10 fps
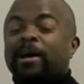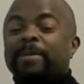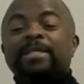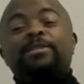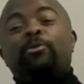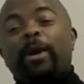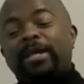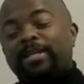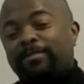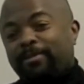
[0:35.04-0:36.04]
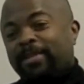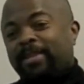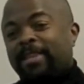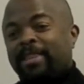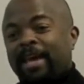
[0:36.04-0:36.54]
is quite different
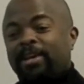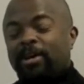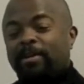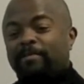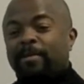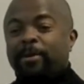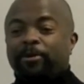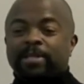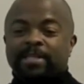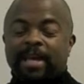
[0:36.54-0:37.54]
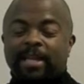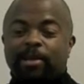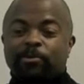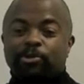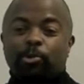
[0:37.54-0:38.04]
than that of American Sign
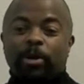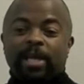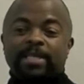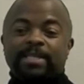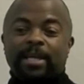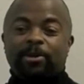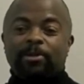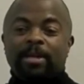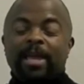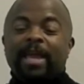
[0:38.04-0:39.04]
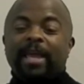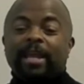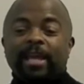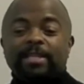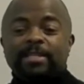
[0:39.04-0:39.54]
Language or ASL. In
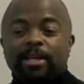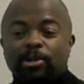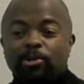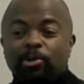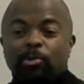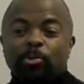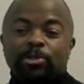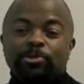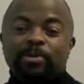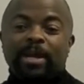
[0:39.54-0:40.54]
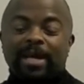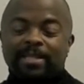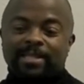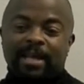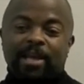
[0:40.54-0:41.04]
ASL, we do not
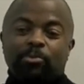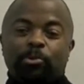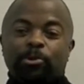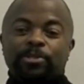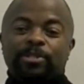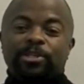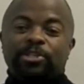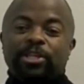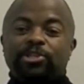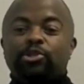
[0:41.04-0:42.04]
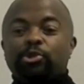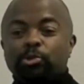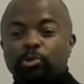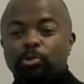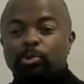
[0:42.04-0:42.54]
sign words such as
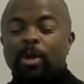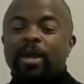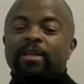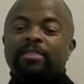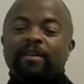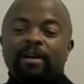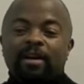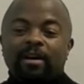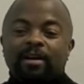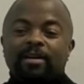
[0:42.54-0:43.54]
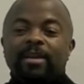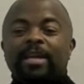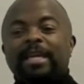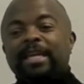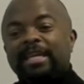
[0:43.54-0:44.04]
to, the,
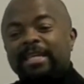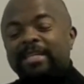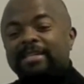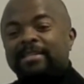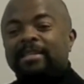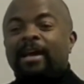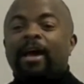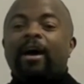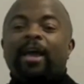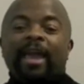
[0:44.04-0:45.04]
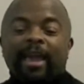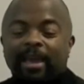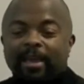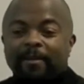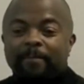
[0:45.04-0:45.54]
is,
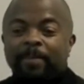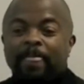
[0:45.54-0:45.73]
a.